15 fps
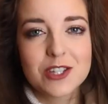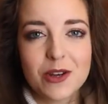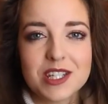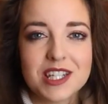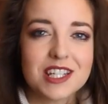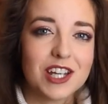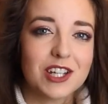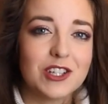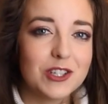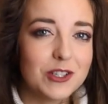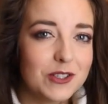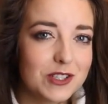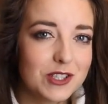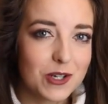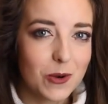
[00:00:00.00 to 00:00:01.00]
So I did a
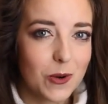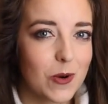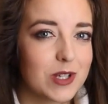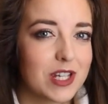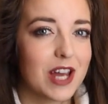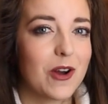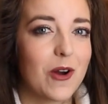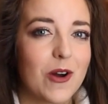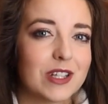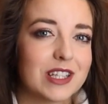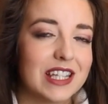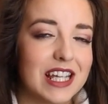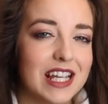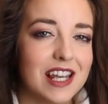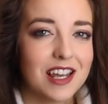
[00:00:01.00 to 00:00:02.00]
huge order
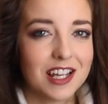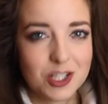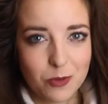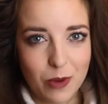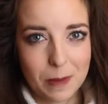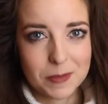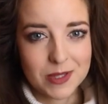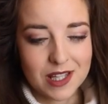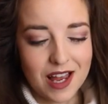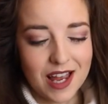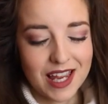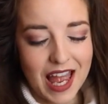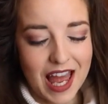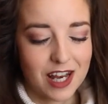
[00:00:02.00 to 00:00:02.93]
on the Lush website